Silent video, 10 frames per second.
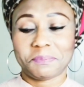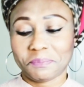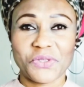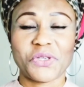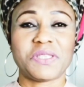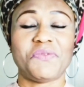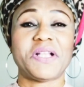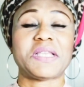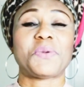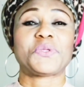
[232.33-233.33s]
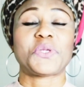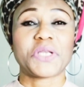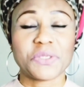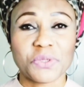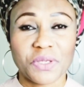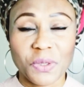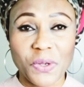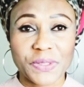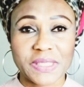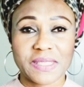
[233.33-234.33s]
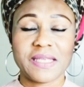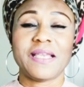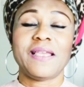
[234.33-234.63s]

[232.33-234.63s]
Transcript: you just felt I was talking to the lawns.